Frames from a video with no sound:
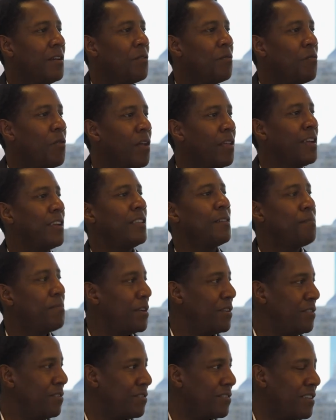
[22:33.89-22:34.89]
willing to
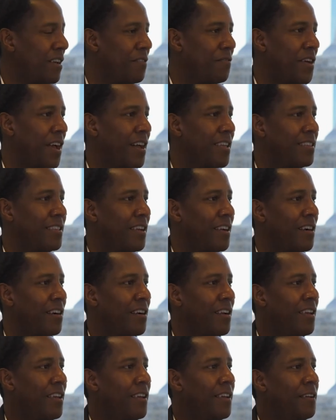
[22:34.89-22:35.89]
put yourself out there.
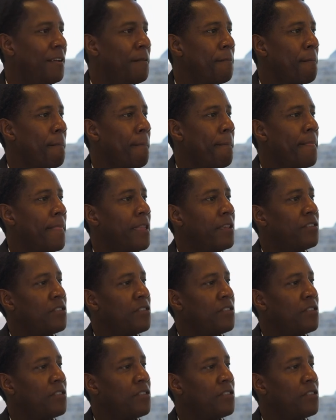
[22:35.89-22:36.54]
Mm -hmm.